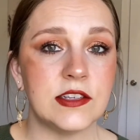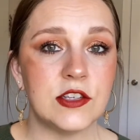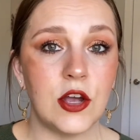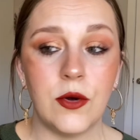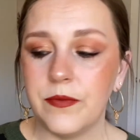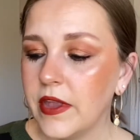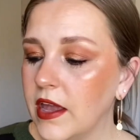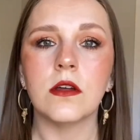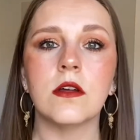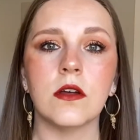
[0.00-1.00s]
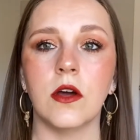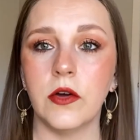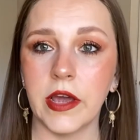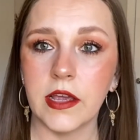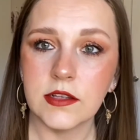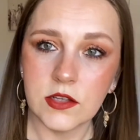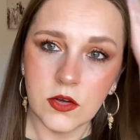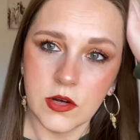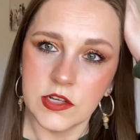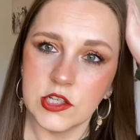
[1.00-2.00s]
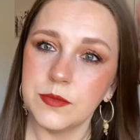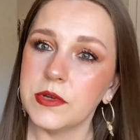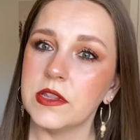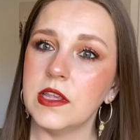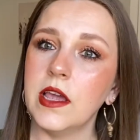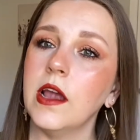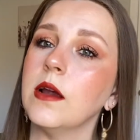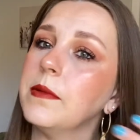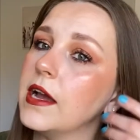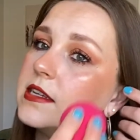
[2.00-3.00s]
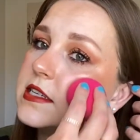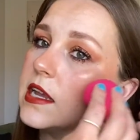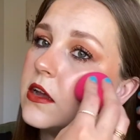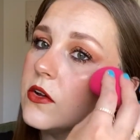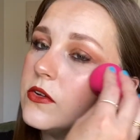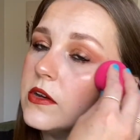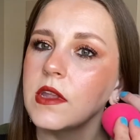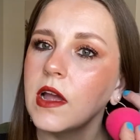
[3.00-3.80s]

So, okay, so I just put the hair back down.